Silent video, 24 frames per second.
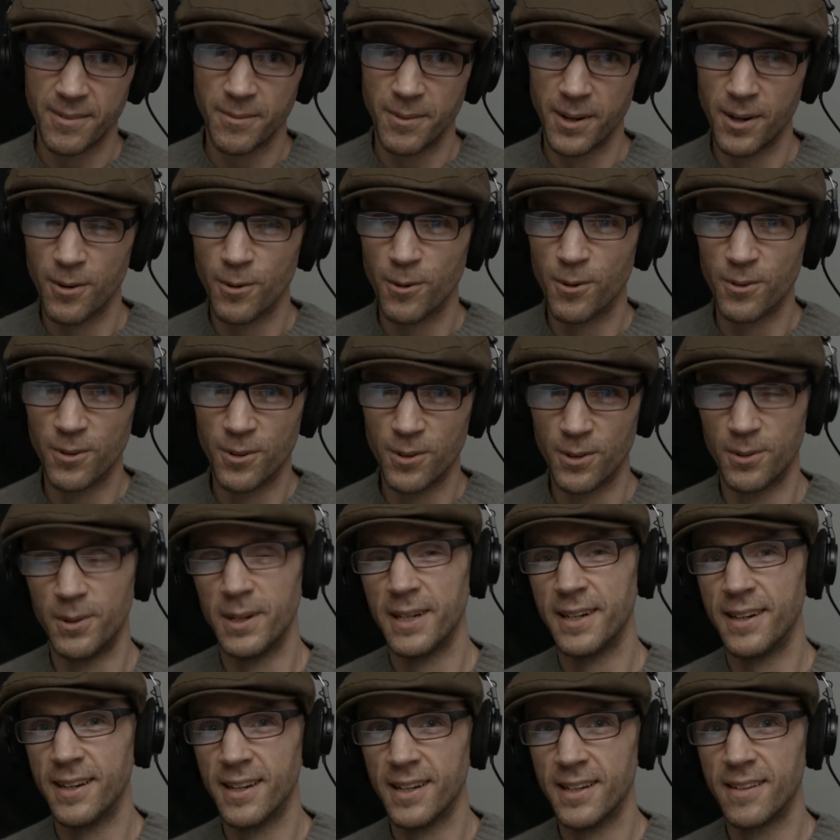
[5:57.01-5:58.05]
We're all
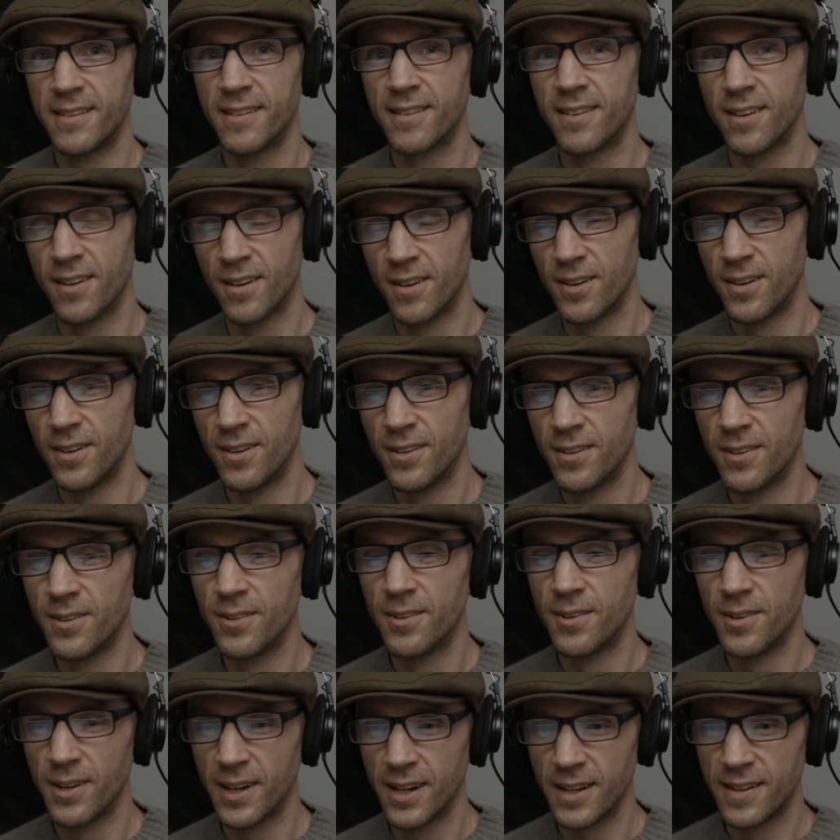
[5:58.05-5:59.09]
doing this,
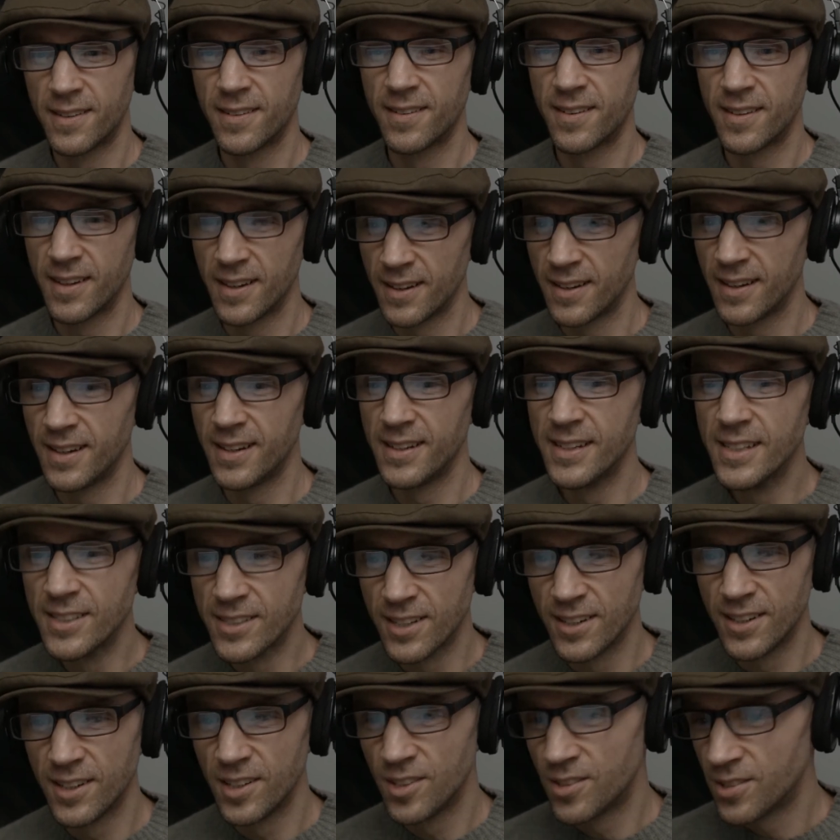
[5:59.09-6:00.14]
so it's it is
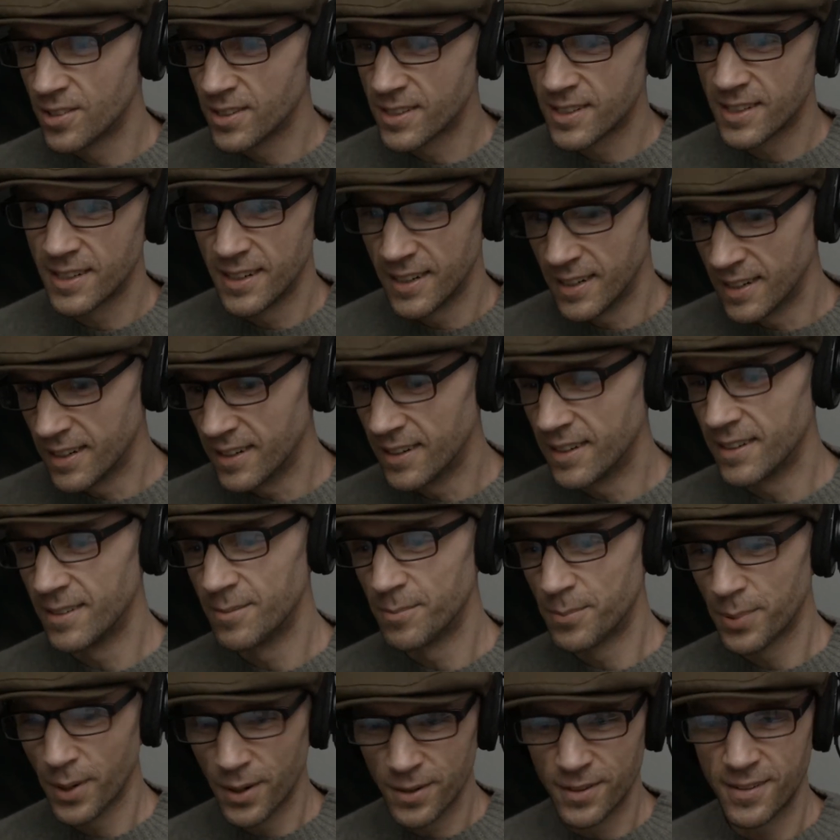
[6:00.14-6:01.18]
an interesting
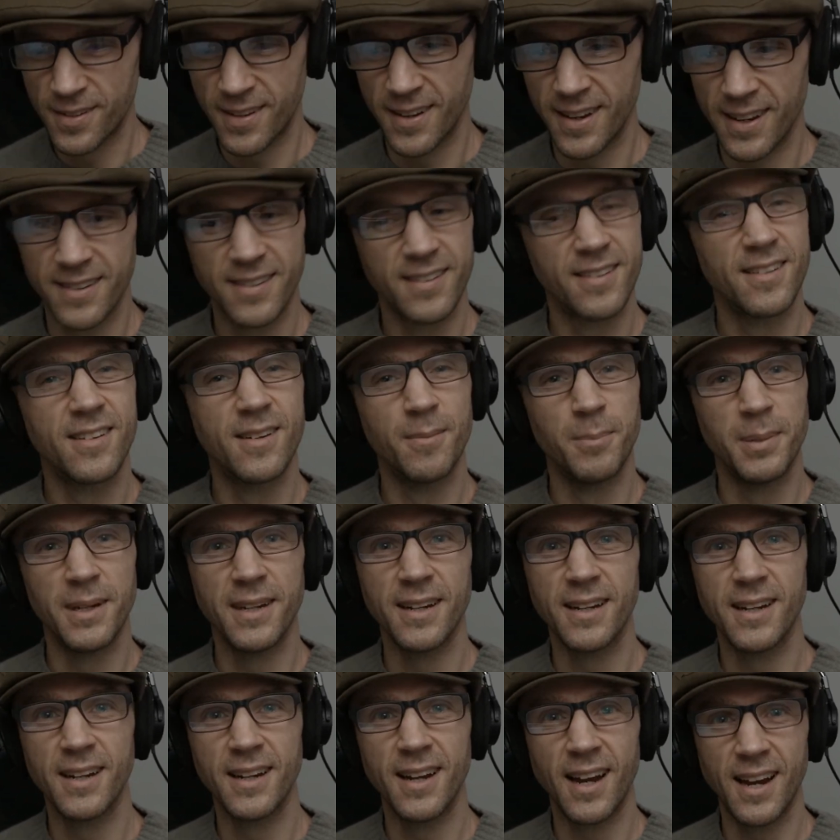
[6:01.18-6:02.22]
process to
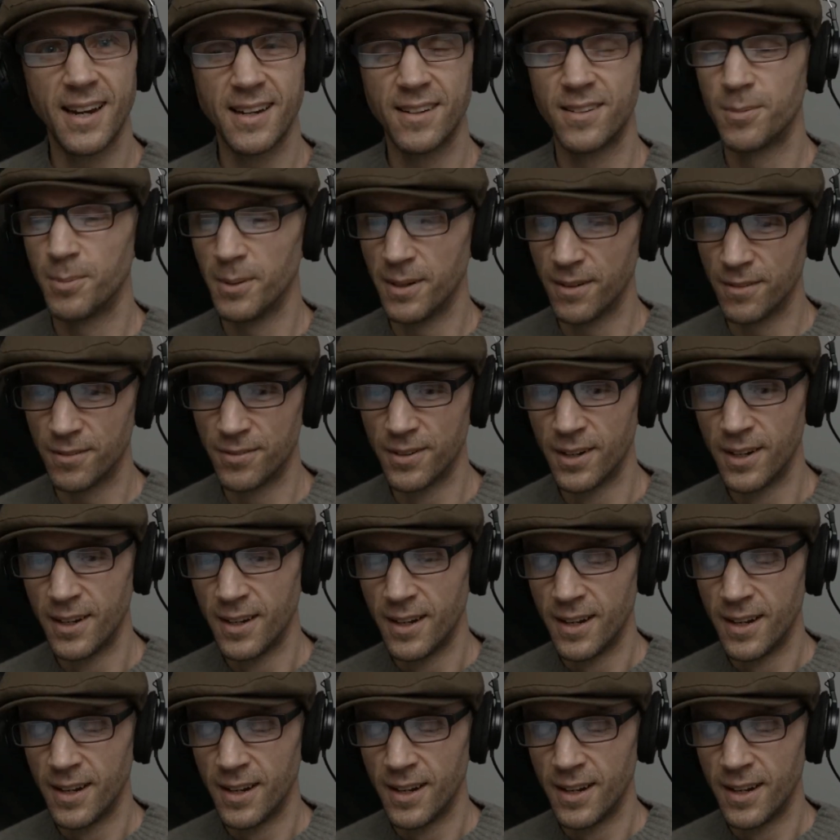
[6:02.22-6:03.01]
be engaged with.